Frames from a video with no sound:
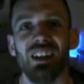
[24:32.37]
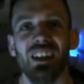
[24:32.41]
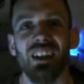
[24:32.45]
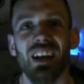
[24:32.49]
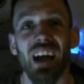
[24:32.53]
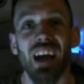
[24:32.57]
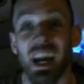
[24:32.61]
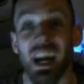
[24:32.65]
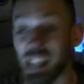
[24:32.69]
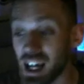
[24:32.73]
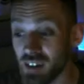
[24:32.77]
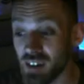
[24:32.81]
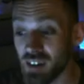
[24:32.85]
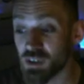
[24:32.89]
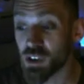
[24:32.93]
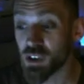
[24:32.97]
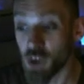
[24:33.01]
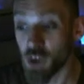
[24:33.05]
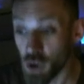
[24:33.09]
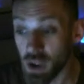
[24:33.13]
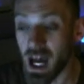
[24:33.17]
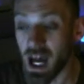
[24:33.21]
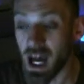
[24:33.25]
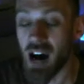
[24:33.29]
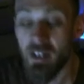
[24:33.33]
And
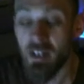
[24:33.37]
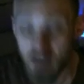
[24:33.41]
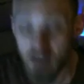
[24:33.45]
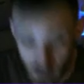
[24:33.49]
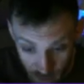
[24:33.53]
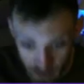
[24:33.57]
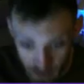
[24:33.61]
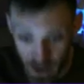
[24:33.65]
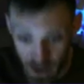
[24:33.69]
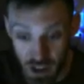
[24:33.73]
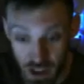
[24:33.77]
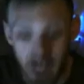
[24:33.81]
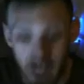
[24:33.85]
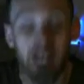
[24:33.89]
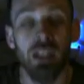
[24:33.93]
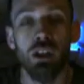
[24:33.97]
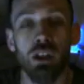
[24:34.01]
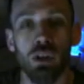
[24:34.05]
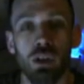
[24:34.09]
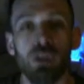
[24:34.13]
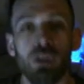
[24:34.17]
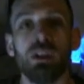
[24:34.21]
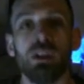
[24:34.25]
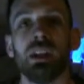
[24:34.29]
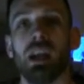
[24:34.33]
I've physically
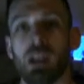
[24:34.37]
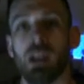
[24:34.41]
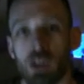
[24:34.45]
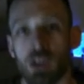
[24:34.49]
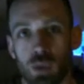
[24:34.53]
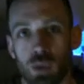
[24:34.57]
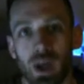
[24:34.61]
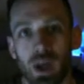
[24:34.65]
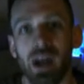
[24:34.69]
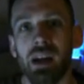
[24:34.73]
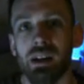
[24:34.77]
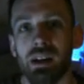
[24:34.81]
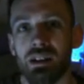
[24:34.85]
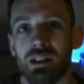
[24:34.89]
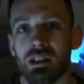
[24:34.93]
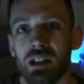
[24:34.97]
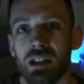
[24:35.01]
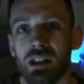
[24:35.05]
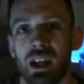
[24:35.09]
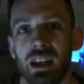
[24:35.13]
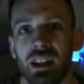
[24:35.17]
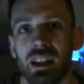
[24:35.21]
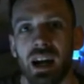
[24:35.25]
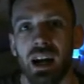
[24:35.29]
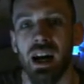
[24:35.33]
done that. That's why I can
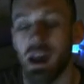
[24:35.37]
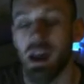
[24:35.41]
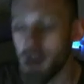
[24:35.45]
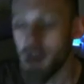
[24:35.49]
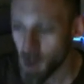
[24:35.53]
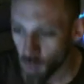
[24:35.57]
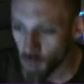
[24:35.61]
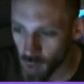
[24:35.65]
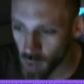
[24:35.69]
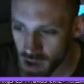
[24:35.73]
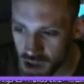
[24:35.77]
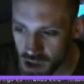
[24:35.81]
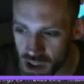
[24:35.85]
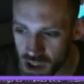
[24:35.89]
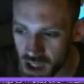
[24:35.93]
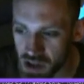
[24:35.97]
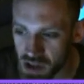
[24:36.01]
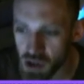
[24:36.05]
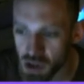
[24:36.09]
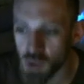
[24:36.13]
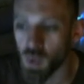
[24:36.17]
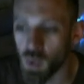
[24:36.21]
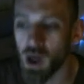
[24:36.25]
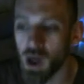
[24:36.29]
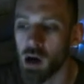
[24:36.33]
say that. When chess
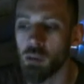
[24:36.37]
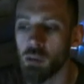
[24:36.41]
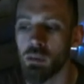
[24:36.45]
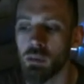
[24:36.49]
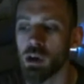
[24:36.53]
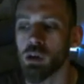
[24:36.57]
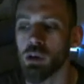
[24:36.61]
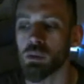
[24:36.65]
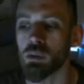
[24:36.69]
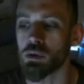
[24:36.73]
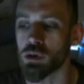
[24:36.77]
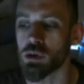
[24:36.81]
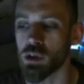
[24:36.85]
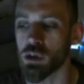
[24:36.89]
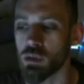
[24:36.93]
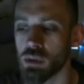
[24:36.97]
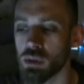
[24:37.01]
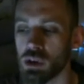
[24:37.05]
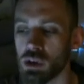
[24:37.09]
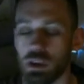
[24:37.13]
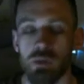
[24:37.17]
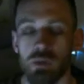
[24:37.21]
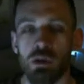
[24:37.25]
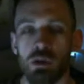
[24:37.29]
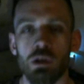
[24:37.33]
has wound me up too
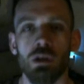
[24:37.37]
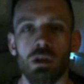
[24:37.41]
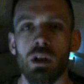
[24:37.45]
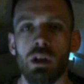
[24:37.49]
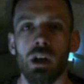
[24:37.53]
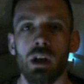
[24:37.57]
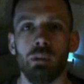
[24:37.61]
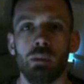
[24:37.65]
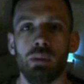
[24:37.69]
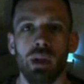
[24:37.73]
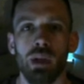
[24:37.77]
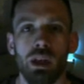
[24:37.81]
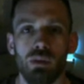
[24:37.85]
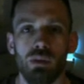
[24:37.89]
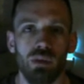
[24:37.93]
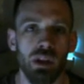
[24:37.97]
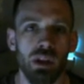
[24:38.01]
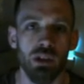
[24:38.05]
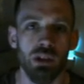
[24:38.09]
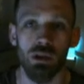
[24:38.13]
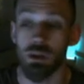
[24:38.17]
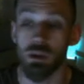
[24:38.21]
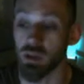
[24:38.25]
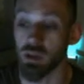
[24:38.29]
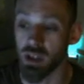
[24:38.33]
much, I've just started playing
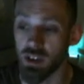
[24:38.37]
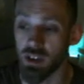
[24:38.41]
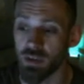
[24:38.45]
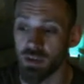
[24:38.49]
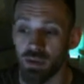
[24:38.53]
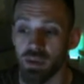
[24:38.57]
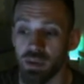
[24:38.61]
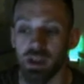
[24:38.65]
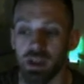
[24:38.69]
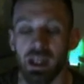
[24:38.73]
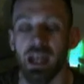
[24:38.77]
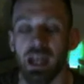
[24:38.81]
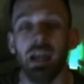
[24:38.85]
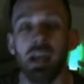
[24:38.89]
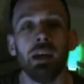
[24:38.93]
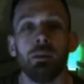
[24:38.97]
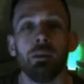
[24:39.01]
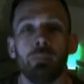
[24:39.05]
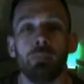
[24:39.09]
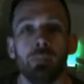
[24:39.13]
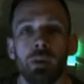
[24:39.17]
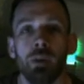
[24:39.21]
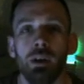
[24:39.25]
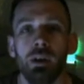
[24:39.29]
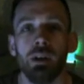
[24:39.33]
Risk or a different game,
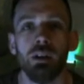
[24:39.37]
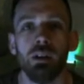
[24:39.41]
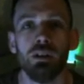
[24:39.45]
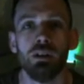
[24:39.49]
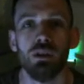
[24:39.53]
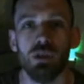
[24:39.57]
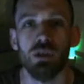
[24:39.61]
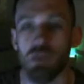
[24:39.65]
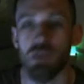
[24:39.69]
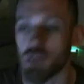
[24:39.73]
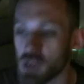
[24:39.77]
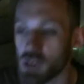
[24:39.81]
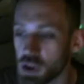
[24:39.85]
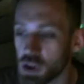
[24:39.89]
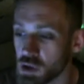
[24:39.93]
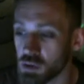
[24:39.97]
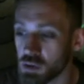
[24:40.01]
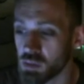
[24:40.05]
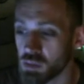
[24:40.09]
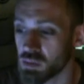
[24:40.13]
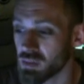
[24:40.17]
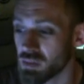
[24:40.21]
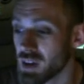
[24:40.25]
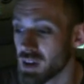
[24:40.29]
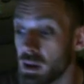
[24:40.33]
just because.
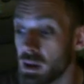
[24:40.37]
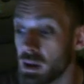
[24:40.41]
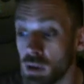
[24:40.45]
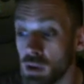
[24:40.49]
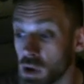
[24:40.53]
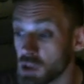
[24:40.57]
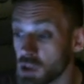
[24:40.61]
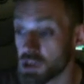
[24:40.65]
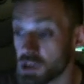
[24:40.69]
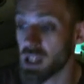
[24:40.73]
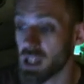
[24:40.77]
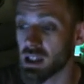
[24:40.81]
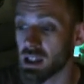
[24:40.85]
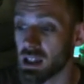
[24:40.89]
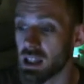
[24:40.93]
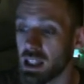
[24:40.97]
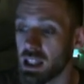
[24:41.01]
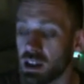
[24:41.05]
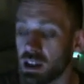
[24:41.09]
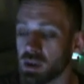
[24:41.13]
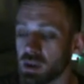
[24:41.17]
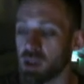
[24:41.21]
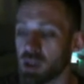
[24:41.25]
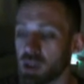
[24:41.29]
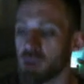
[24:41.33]
Not saying that
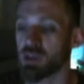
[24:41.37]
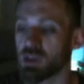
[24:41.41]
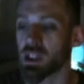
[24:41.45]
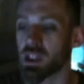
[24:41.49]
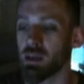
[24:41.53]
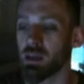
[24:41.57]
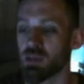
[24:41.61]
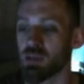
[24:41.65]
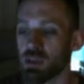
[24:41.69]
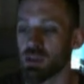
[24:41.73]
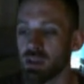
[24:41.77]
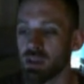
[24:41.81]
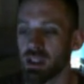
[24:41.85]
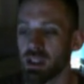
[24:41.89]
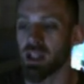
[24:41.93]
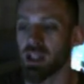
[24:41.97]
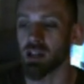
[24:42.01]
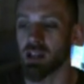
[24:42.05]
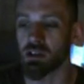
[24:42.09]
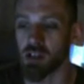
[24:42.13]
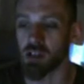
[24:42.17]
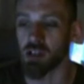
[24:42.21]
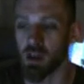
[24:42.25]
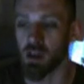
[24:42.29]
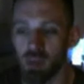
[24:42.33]
either of those games are any less
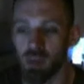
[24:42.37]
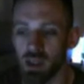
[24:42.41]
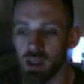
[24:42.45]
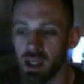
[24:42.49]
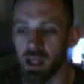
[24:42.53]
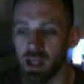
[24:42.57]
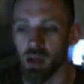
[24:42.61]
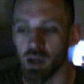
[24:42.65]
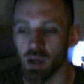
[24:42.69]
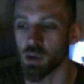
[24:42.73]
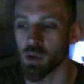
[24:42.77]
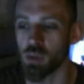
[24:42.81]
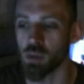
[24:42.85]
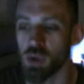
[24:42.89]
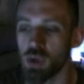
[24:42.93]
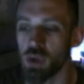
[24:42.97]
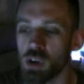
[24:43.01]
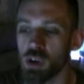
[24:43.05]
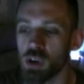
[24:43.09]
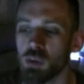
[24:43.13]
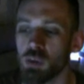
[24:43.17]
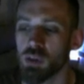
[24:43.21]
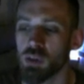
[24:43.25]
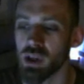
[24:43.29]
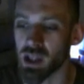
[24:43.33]
complicated or more
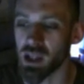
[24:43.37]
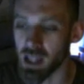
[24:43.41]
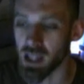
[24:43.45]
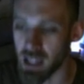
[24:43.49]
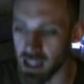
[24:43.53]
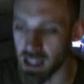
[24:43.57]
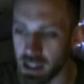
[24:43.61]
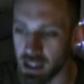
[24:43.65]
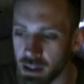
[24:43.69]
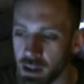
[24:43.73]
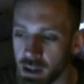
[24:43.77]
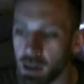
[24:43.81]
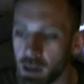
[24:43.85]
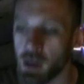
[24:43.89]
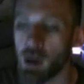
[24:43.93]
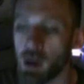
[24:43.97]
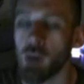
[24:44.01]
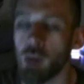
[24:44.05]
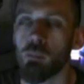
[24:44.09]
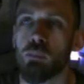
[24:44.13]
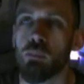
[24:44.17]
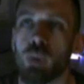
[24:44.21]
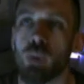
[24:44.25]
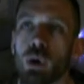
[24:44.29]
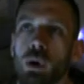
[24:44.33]
complicated,
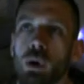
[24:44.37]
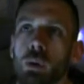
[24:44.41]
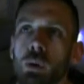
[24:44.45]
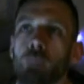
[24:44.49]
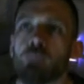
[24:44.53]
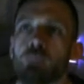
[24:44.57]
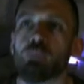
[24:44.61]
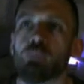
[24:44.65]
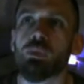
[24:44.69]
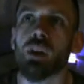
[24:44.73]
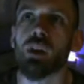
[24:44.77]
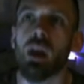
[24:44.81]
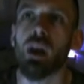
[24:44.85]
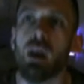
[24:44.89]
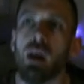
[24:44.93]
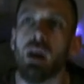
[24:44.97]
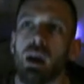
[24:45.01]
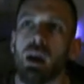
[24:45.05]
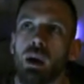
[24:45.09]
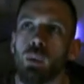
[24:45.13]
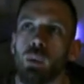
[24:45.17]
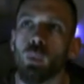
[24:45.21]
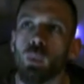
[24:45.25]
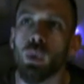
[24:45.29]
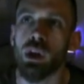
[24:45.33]
but
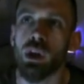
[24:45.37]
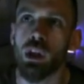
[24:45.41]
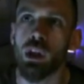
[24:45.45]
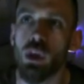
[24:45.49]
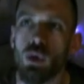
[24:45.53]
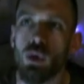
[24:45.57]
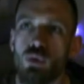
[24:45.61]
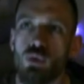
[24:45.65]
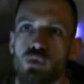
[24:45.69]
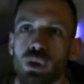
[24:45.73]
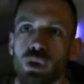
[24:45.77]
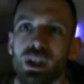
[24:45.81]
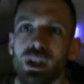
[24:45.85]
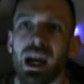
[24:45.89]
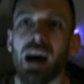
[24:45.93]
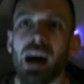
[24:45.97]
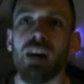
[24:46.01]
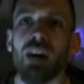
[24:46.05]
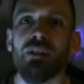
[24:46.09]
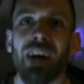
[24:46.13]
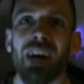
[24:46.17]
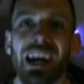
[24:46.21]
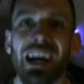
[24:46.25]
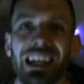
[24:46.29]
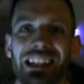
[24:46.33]
when you run out of
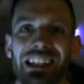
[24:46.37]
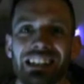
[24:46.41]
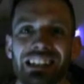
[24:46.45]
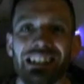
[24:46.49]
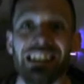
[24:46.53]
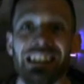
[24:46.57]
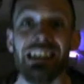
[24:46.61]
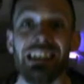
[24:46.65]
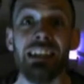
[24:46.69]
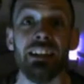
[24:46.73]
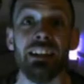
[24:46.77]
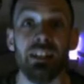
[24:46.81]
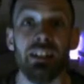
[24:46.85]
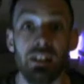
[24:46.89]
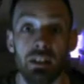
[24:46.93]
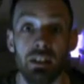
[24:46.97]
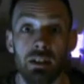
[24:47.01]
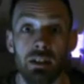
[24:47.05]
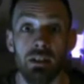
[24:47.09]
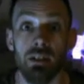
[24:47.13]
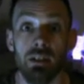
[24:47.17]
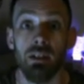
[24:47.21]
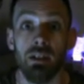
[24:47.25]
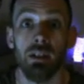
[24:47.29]
ideas,